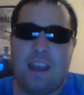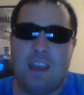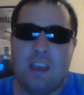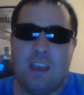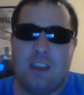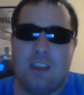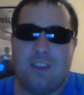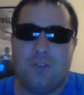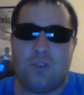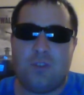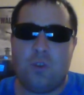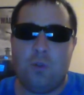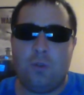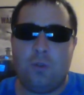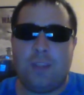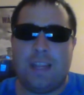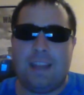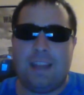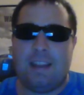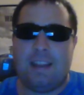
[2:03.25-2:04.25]
It was cool
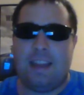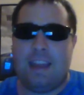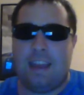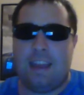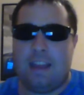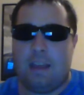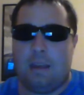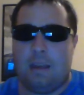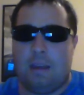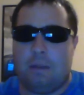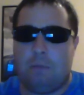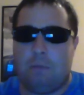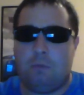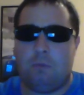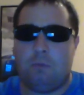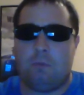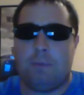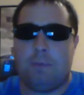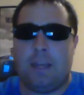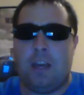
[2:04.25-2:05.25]
seeing
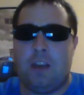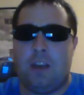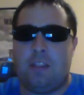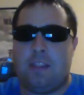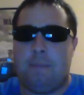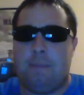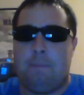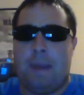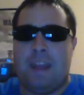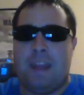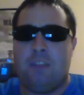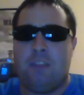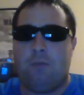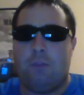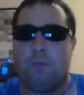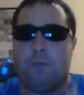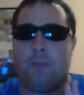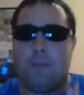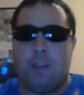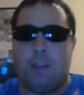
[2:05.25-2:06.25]
because the base was
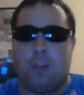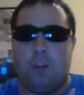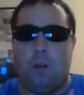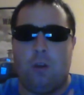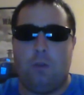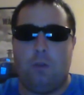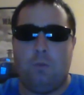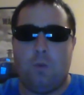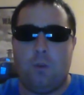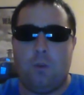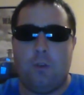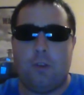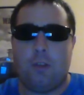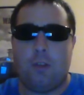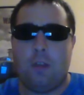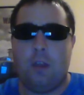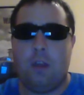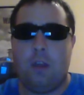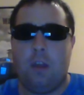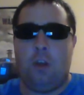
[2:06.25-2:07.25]
from the Clone
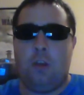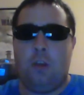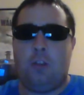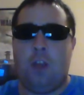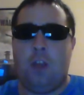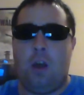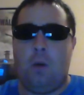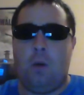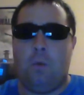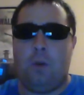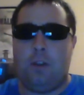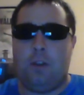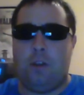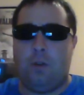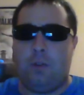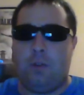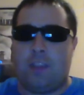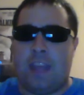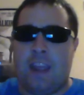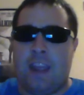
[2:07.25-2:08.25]
Wars. So you saw one of
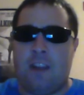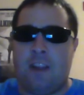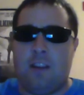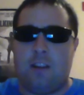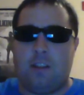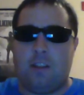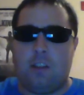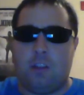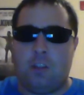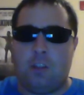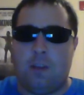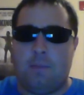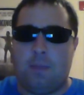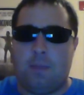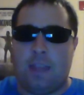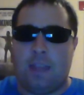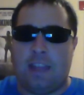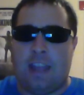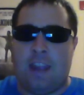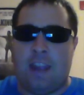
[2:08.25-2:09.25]
those the ships
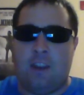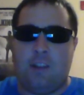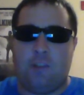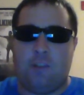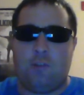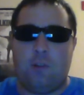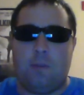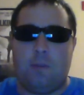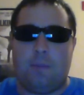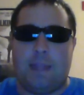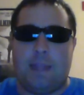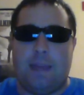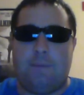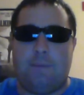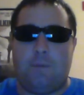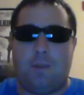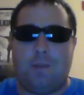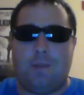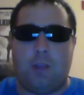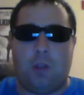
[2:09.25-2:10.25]
that carry troops in
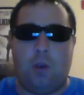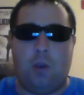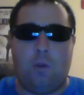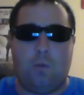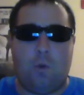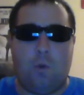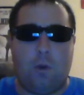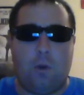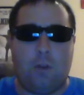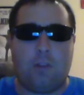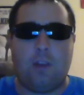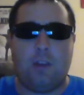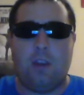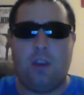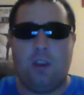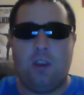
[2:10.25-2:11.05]
from the Clone Wars.